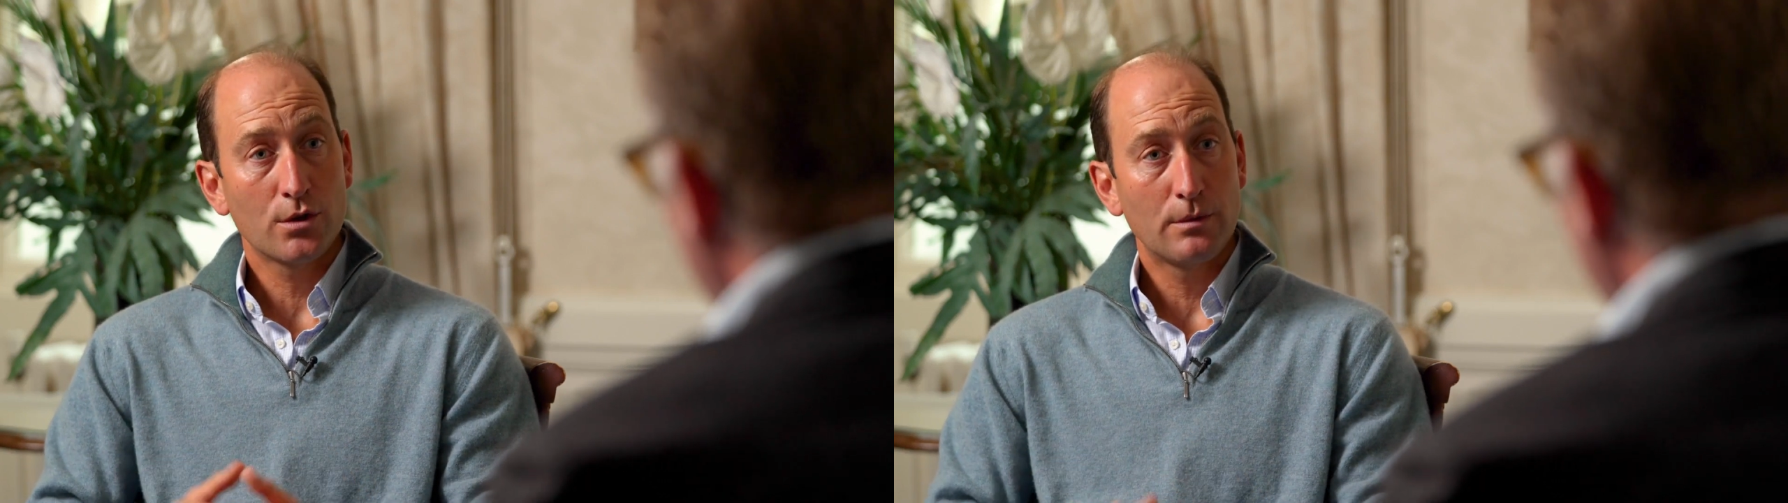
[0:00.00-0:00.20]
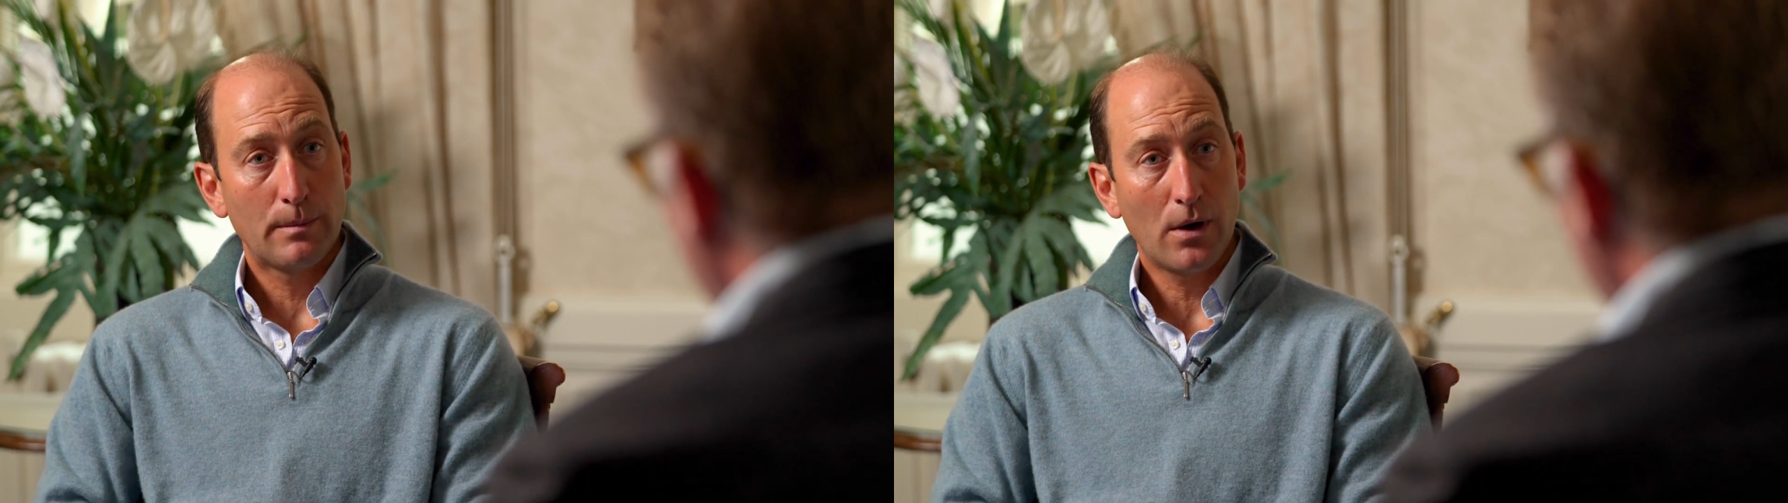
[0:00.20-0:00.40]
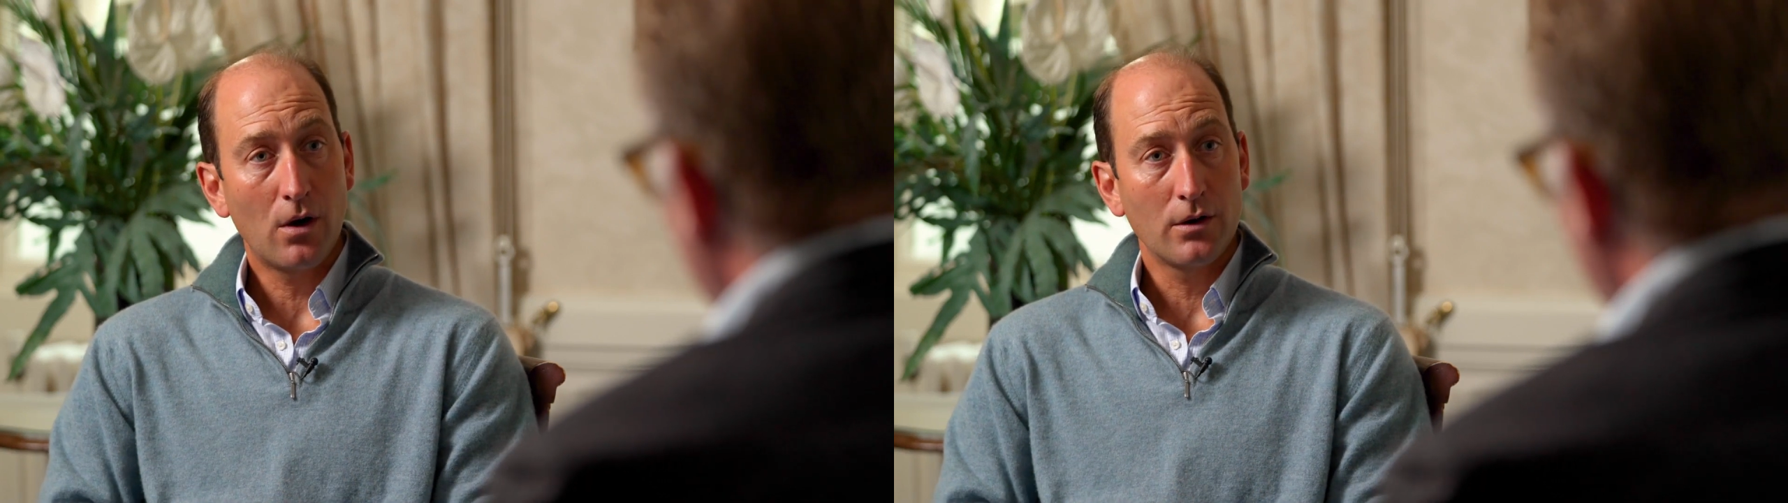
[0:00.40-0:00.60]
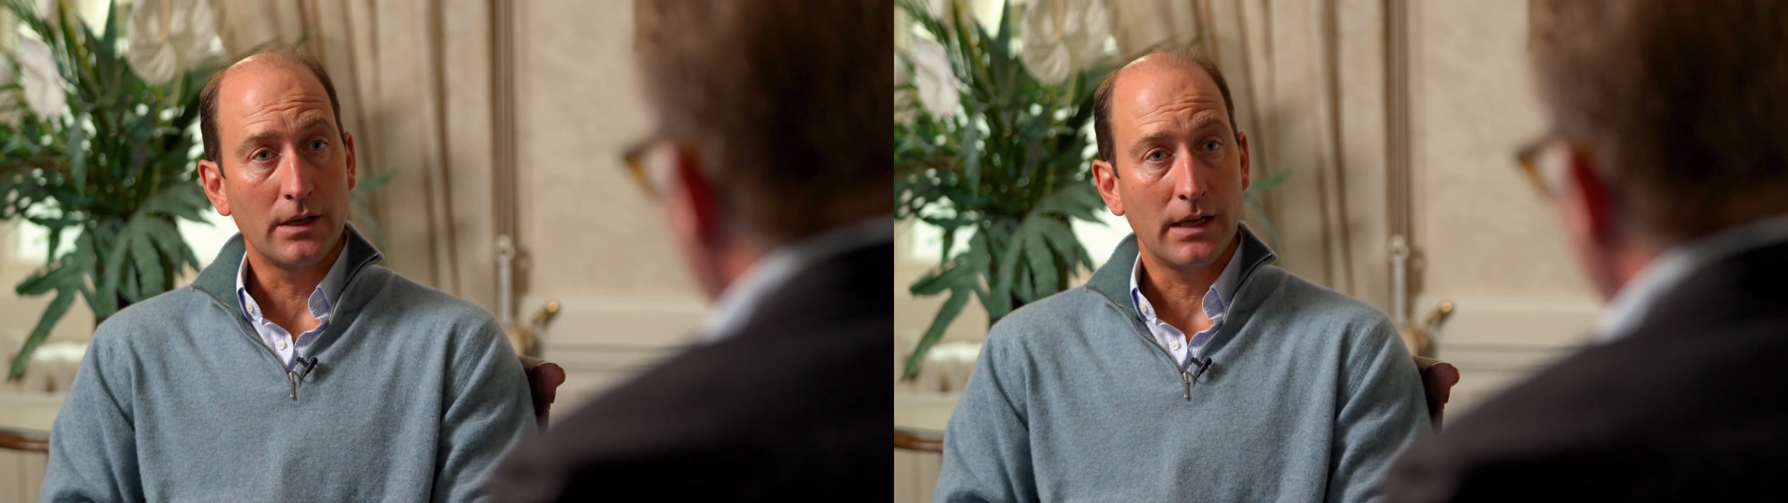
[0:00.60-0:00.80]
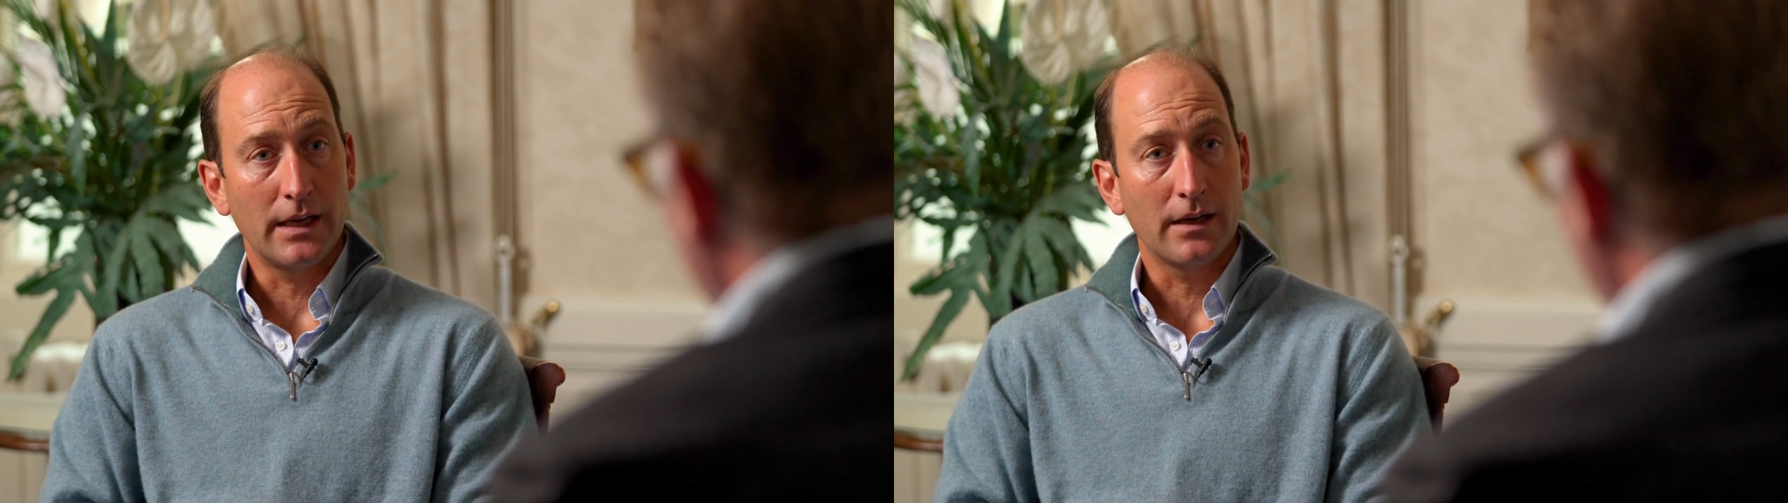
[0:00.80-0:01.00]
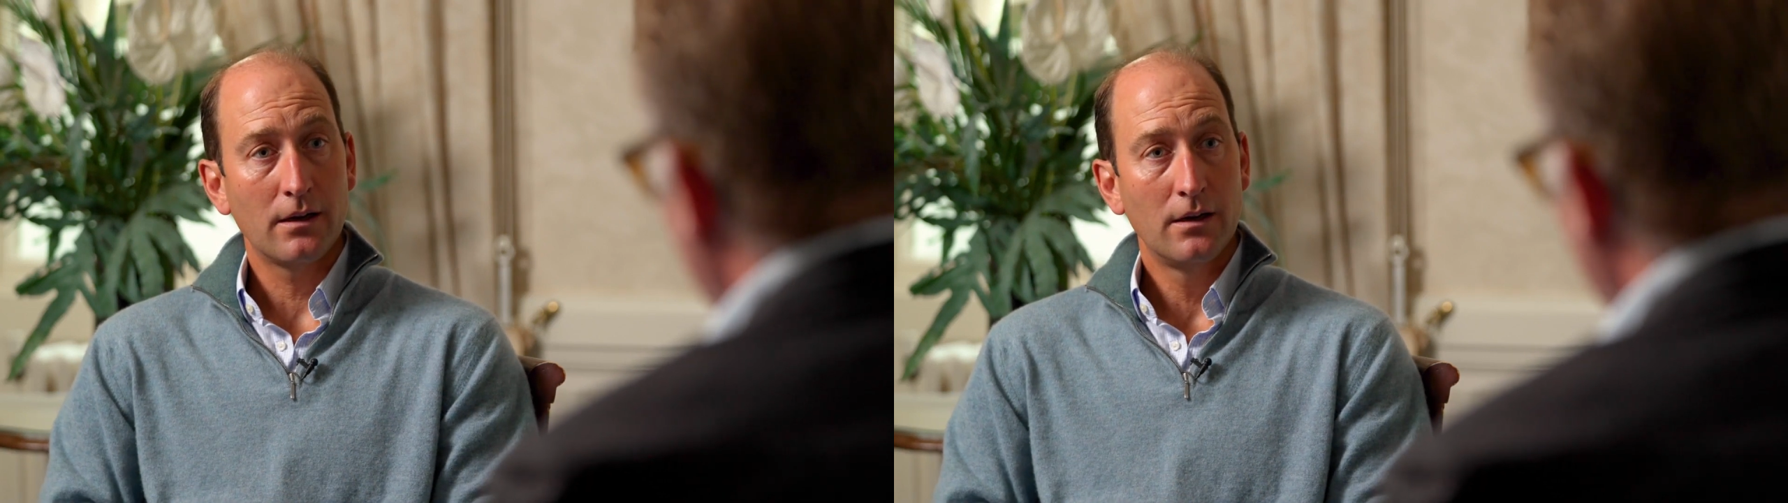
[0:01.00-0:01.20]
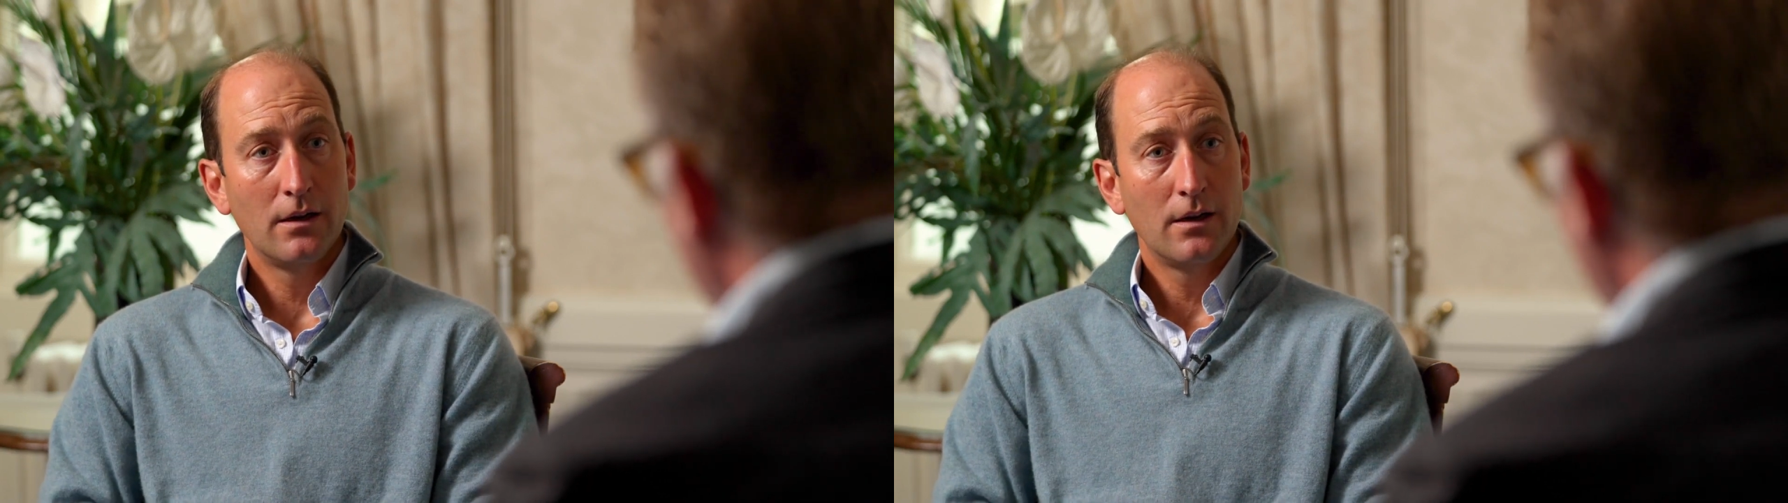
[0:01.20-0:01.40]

to a partner here